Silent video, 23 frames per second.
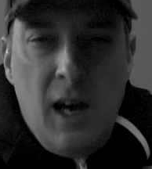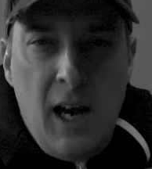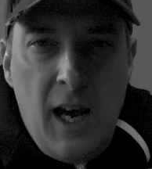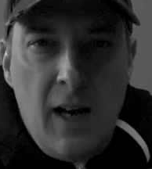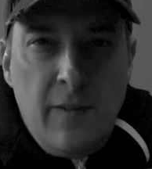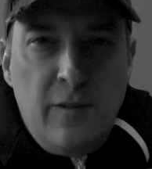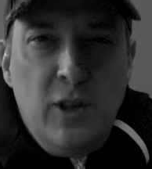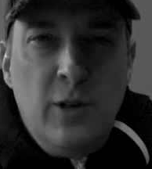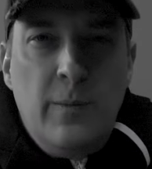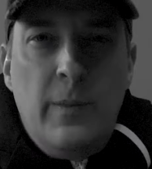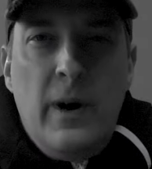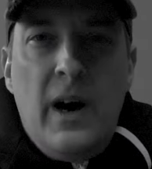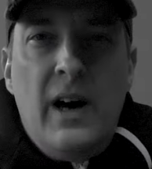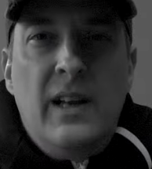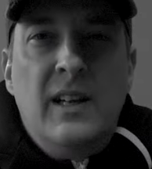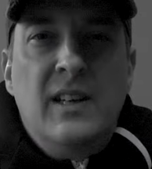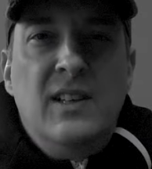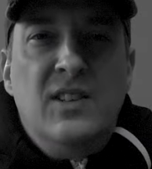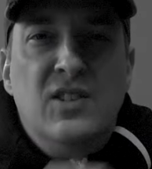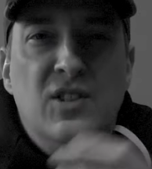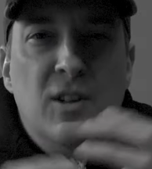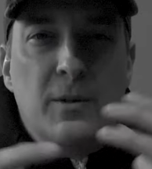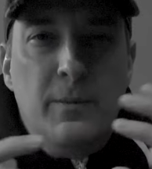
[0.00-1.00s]

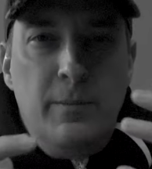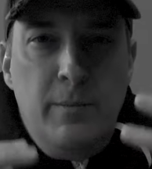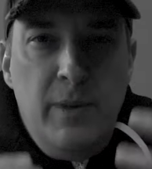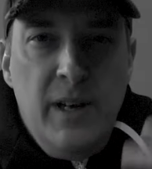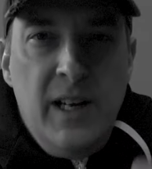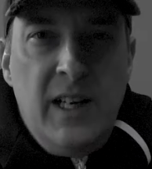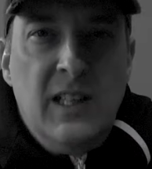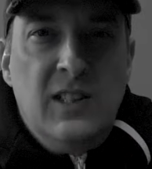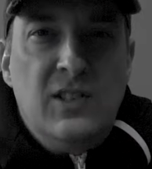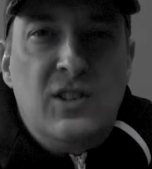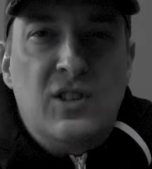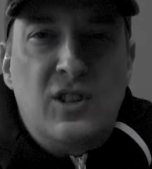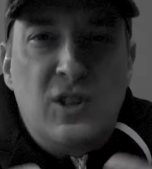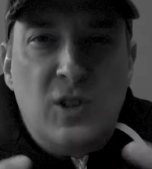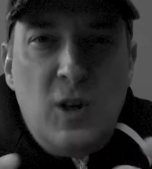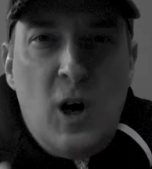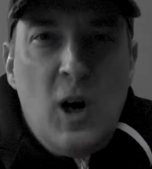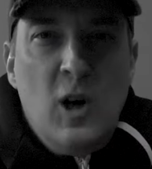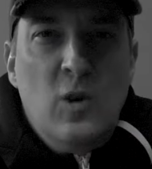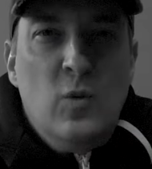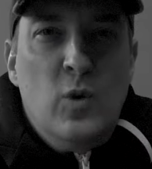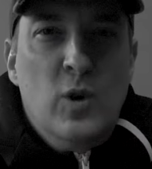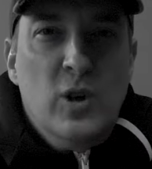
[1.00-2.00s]
Everybody's the biggest
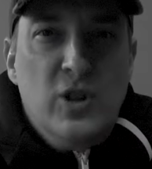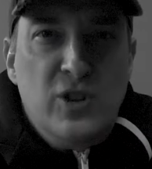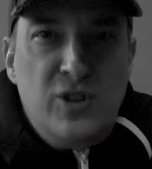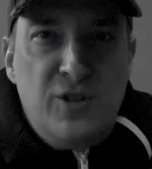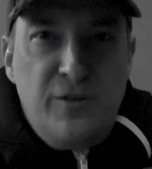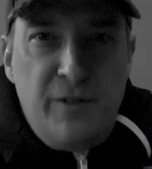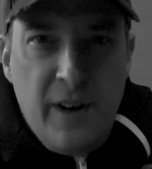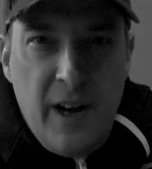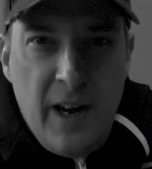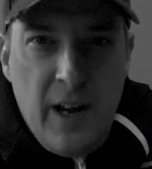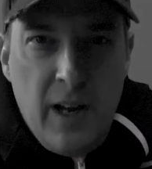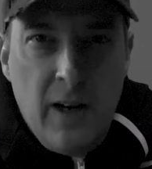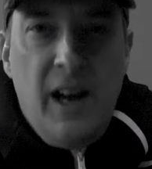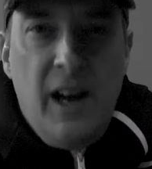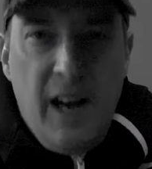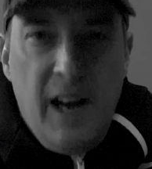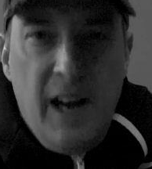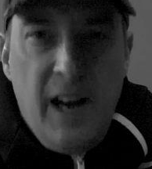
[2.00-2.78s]
Star Wars fan